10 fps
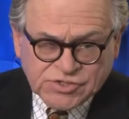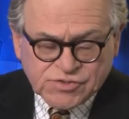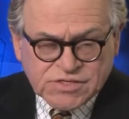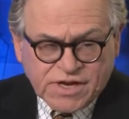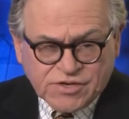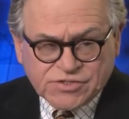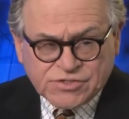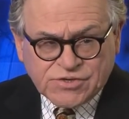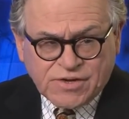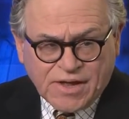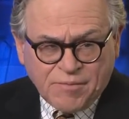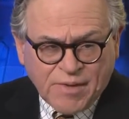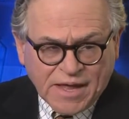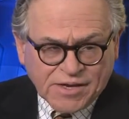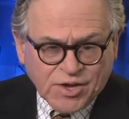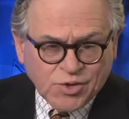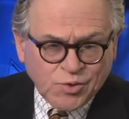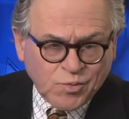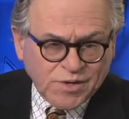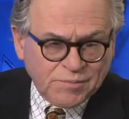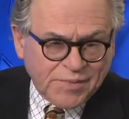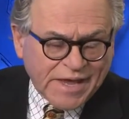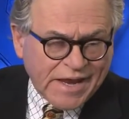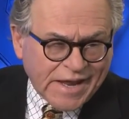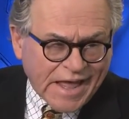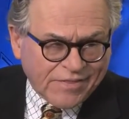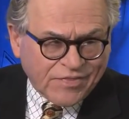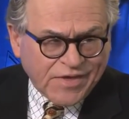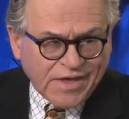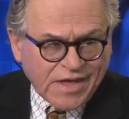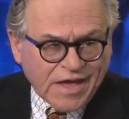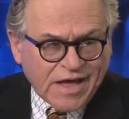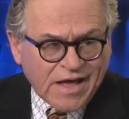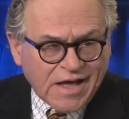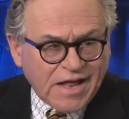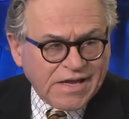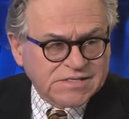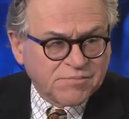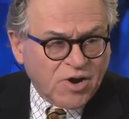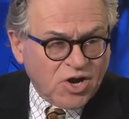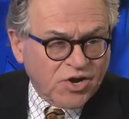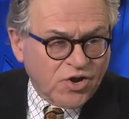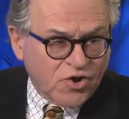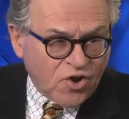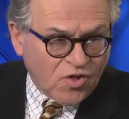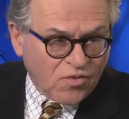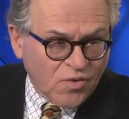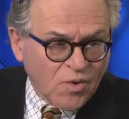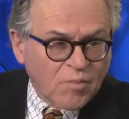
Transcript: is usually understood, Amanda. You wouldn't be getting at the illicit market at all.